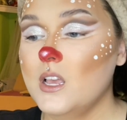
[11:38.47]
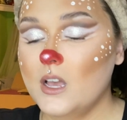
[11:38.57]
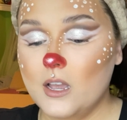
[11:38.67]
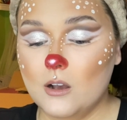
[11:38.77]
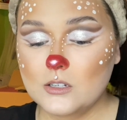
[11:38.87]

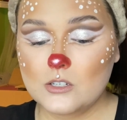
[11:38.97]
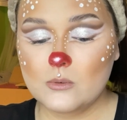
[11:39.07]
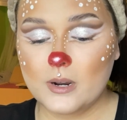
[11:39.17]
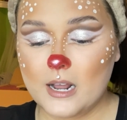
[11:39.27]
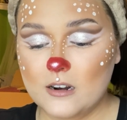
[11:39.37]
I also
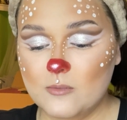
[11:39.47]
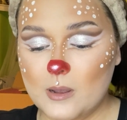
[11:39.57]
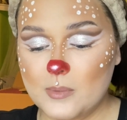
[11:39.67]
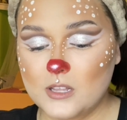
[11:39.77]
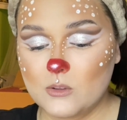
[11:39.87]
ran out of my
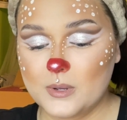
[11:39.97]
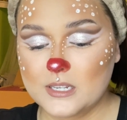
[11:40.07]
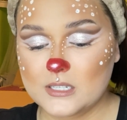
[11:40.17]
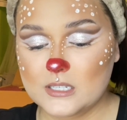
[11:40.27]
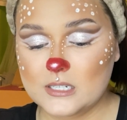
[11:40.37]
P.
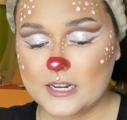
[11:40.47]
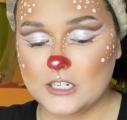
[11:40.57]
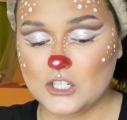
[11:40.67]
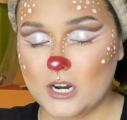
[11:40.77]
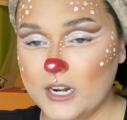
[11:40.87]
Louise Stay
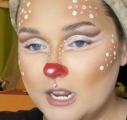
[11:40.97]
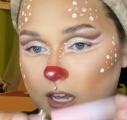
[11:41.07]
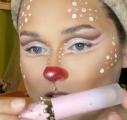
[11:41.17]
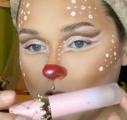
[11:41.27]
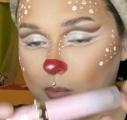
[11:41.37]

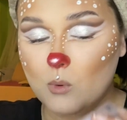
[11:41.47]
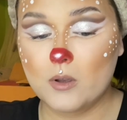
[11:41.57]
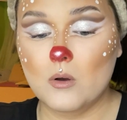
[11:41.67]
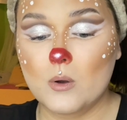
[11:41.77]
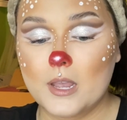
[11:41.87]
Shining lip
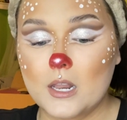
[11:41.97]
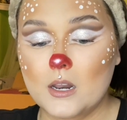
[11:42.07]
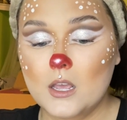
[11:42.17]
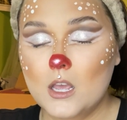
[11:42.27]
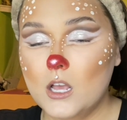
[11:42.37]
oil in
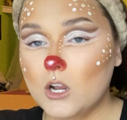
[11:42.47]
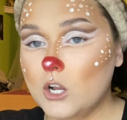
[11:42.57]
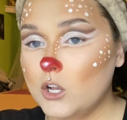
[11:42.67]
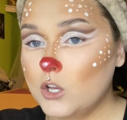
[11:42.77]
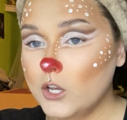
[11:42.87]

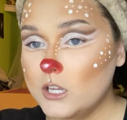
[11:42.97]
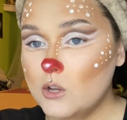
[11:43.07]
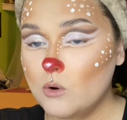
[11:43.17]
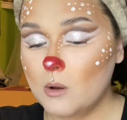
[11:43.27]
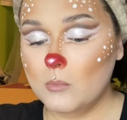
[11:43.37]
Cookie
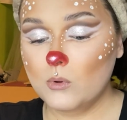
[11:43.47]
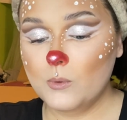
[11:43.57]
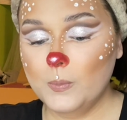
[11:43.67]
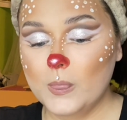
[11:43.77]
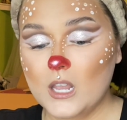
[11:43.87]

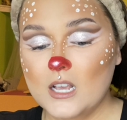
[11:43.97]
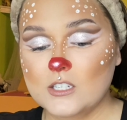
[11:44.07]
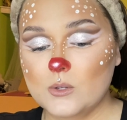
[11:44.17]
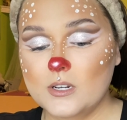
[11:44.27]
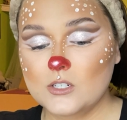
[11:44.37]
Crumble.
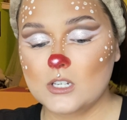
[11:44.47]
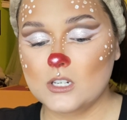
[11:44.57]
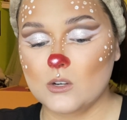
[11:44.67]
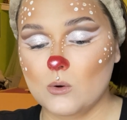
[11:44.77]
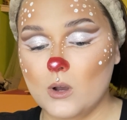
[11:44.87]
So here's the
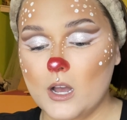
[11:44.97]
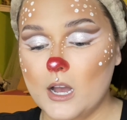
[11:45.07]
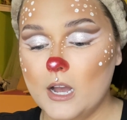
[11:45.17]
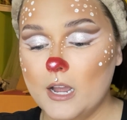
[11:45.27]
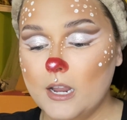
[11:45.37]
deal.
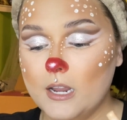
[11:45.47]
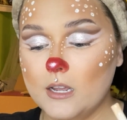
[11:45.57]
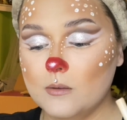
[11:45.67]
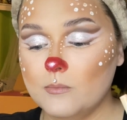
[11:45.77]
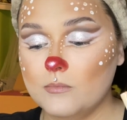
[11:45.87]

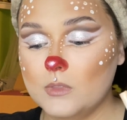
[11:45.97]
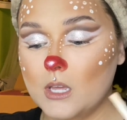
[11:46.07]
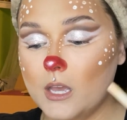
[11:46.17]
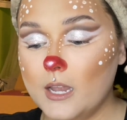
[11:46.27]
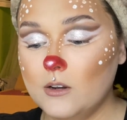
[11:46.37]

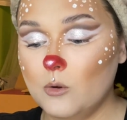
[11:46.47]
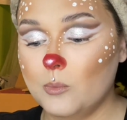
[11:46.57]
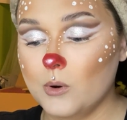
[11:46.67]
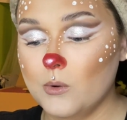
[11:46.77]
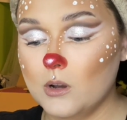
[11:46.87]
The handle
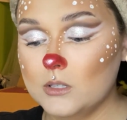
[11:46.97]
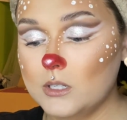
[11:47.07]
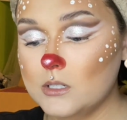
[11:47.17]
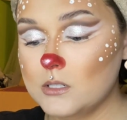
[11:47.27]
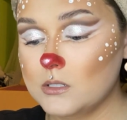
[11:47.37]
broke on
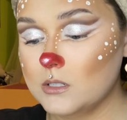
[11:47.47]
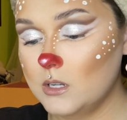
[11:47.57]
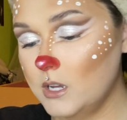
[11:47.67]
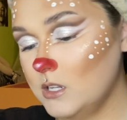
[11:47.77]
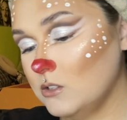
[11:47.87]
this.
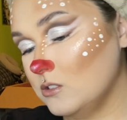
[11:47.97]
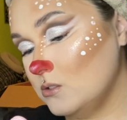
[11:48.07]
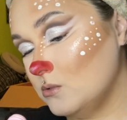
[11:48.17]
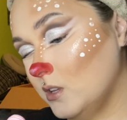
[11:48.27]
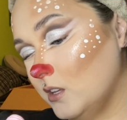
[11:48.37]
It's
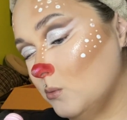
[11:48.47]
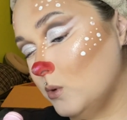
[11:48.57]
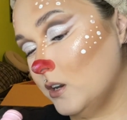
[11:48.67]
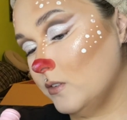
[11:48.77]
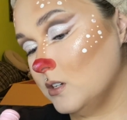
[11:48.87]
also like
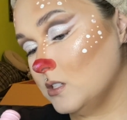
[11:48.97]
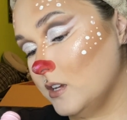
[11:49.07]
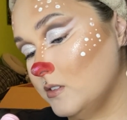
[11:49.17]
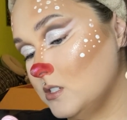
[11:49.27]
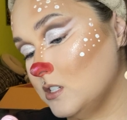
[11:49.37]
whatever is
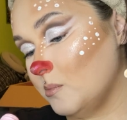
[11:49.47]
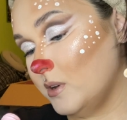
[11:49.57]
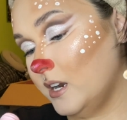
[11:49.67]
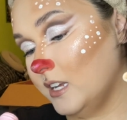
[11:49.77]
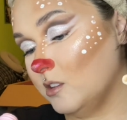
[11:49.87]
left is
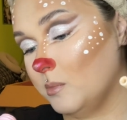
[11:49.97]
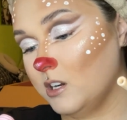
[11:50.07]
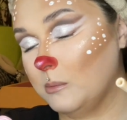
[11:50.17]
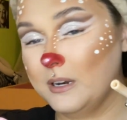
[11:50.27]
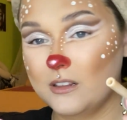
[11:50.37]
separating at the
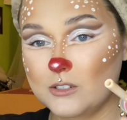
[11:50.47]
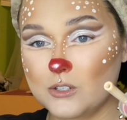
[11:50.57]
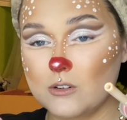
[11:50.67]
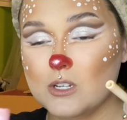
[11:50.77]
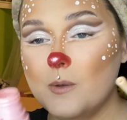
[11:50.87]
bottom and it looks
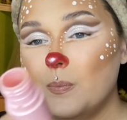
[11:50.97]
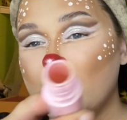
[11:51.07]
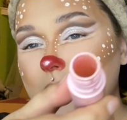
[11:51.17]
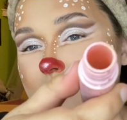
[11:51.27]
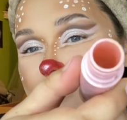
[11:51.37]
gross.
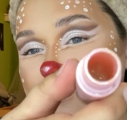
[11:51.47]
Can y'all